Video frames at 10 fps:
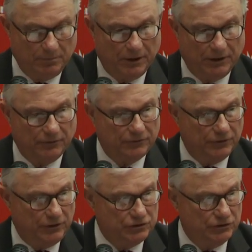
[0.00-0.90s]
by
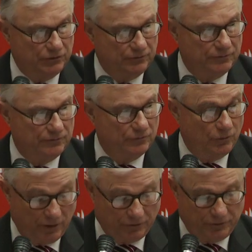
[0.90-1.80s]
30 June
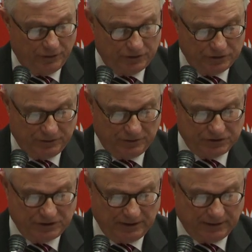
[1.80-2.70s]
or on 30 June
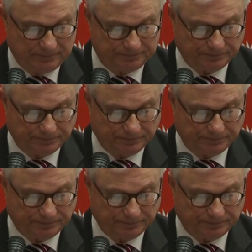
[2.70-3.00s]
this year.